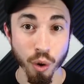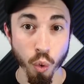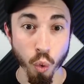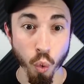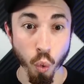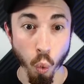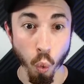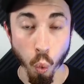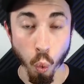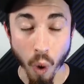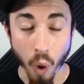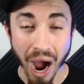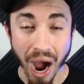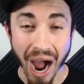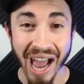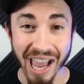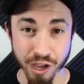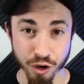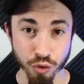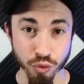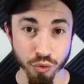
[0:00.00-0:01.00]

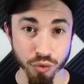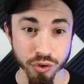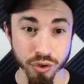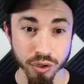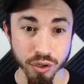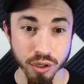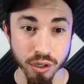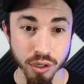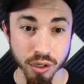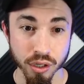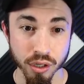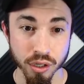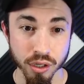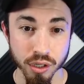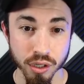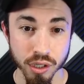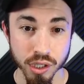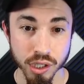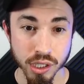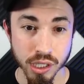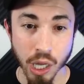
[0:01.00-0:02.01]
wild.
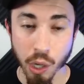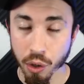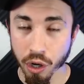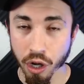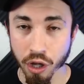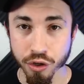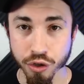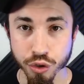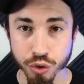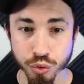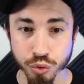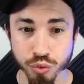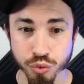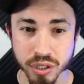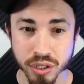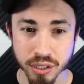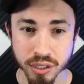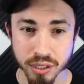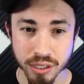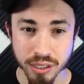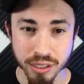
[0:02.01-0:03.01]
Now, in other news,
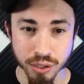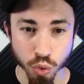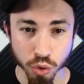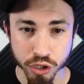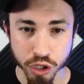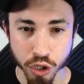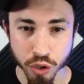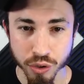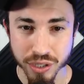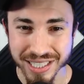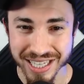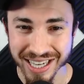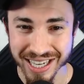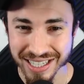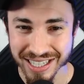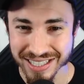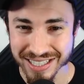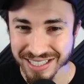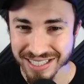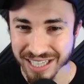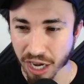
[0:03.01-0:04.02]
North Dakota State and
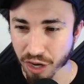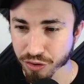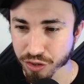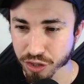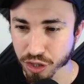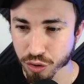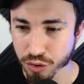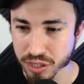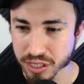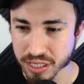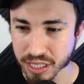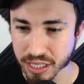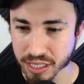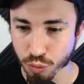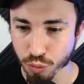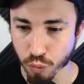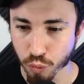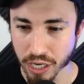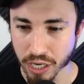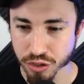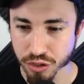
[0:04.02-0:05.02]
South Dakota State
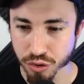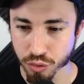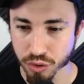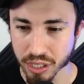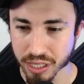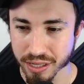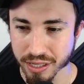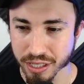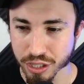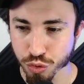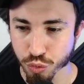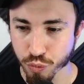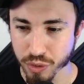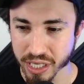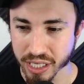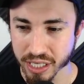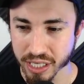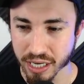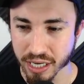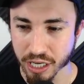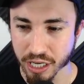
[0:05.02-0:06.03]
wrestled this
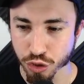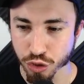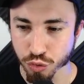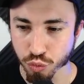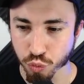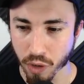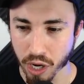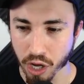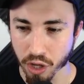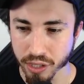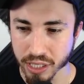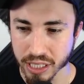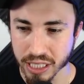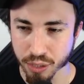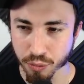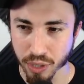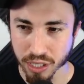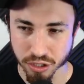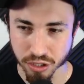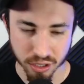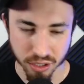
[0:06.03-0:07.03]
weekend as well. They didn't
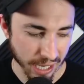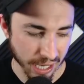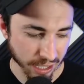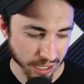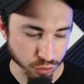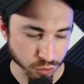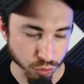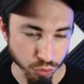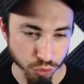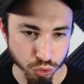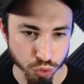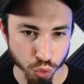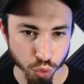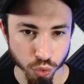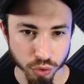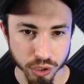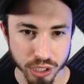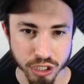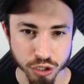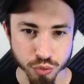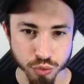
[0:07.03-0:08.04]
wrestle an actual duel,
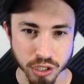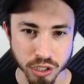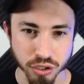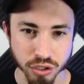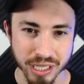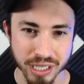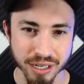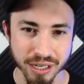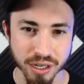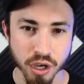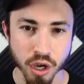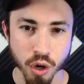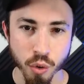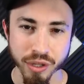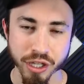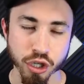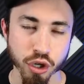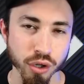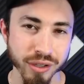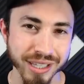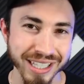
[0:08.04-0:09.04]
they just wrestled in what they
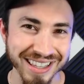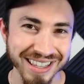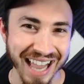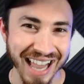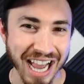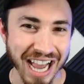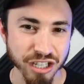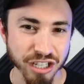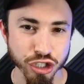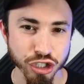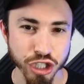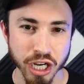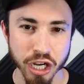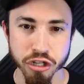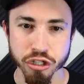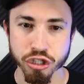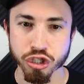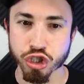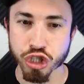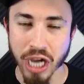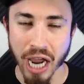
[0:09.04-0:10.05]
called the Last Chance
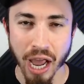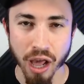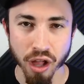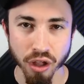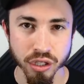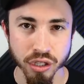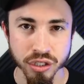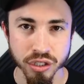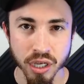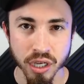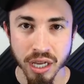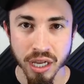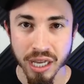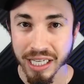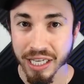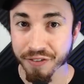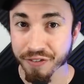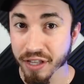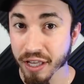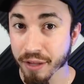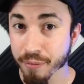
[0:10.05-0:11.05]
Challenge,
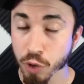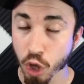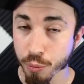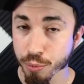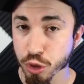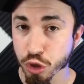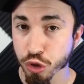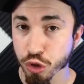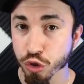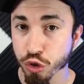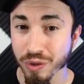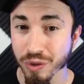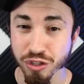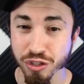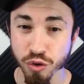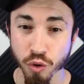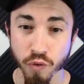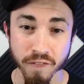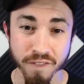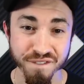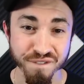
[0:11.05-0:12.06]
giving them the opportunity to wrestle
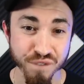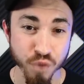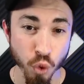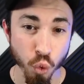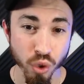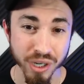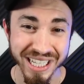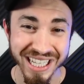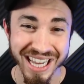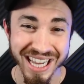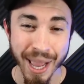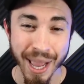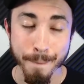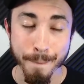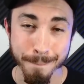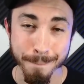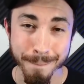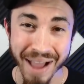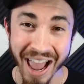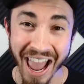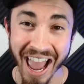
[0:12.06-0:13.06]
over 40
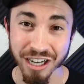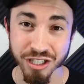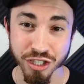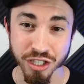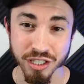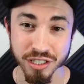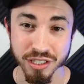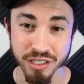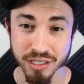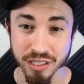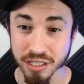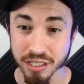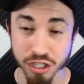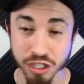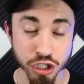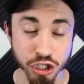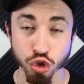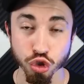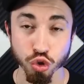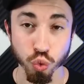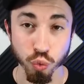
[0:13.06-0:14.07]
matches. This is
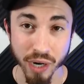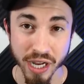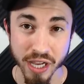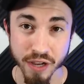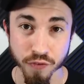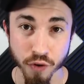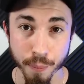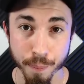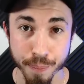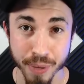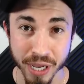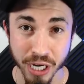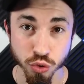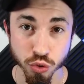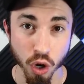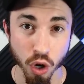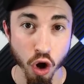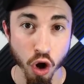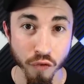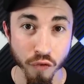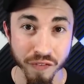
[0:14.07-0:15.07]
just great for Big
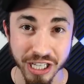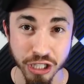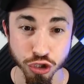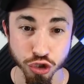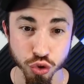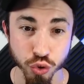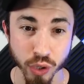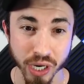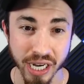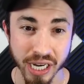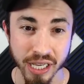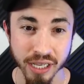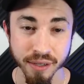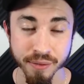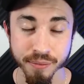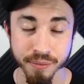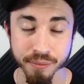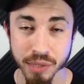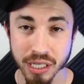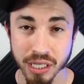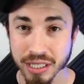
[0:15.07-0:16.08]
12 in training.
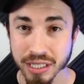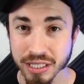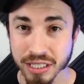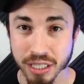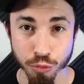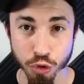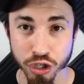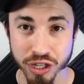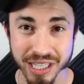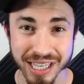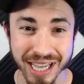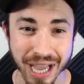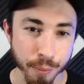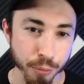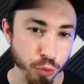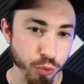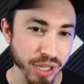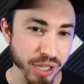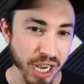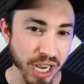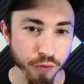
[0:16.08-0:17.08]
Similar thing happened
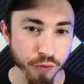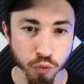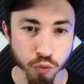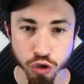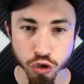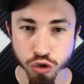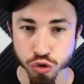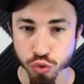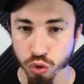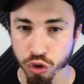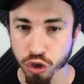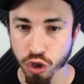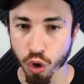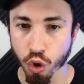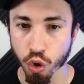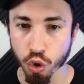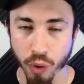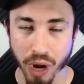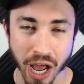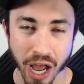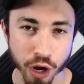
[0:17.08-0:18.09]
with Air Force Northern
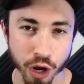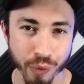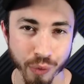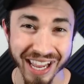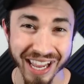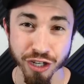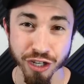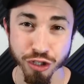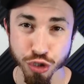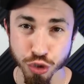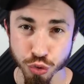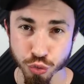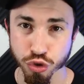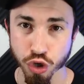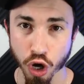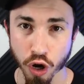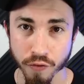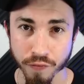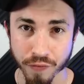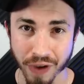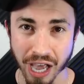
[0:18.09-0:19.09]
Colorado and
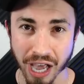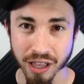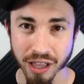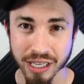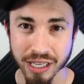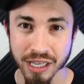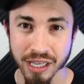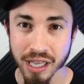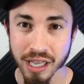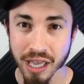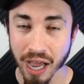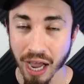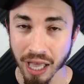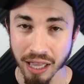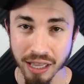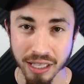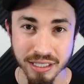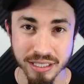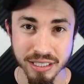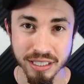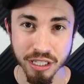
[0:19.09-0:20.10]
Utah Valley. I
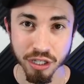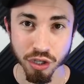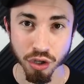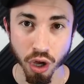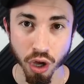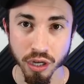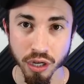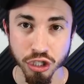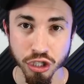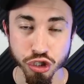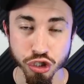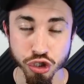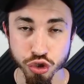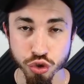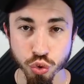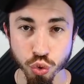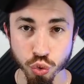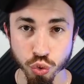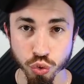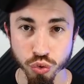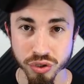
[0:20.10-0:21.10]
like to see a lot of these
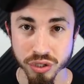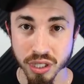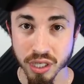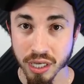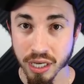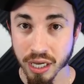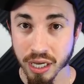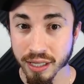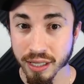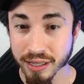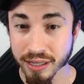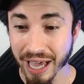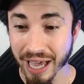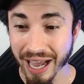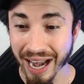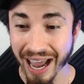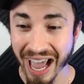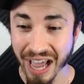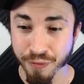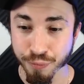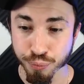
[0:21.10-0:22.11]
schools that
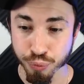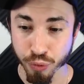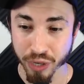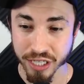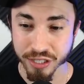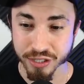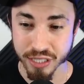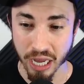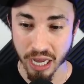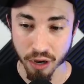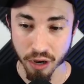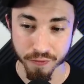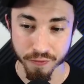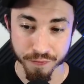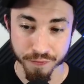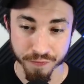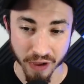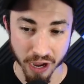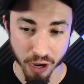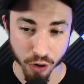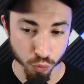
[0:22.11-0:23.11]
have branched out and
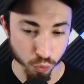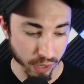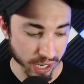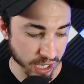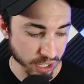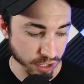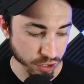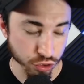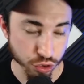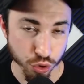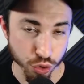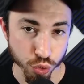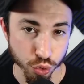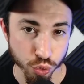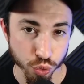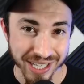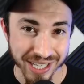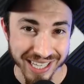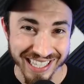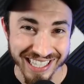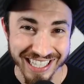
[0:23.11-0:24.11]
found ways to
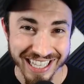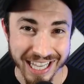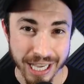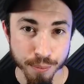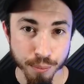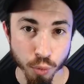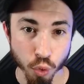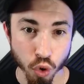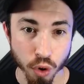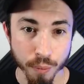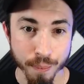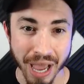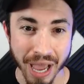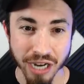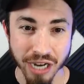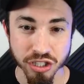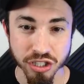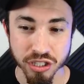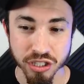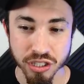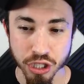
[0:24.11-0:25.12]
get more
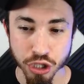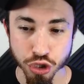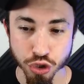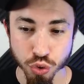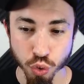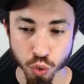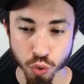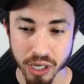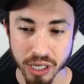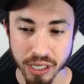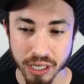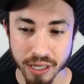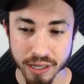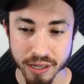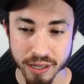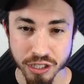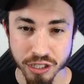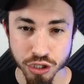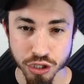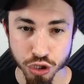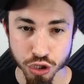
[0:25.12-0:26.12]
matches in during
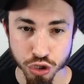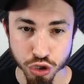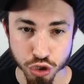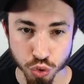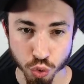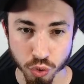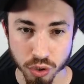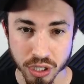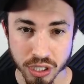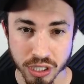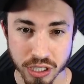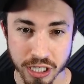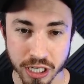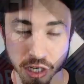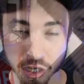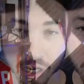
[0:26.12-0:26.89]
this shortened year.